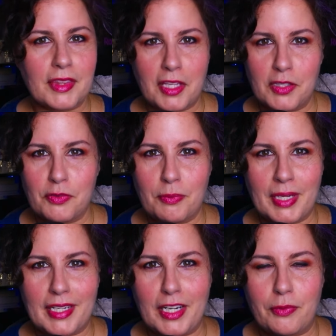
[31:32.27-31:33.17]
Thanks for
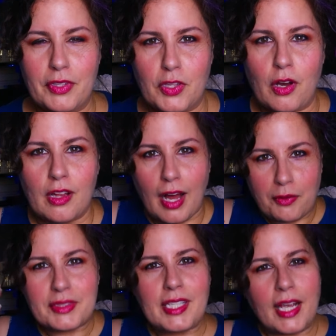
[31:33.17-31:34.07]
being here with y'all. I
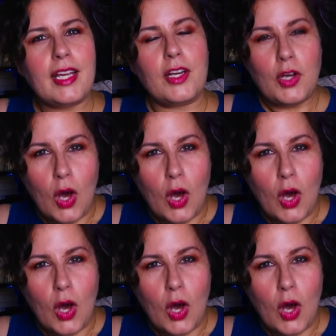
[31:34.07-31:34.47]
will take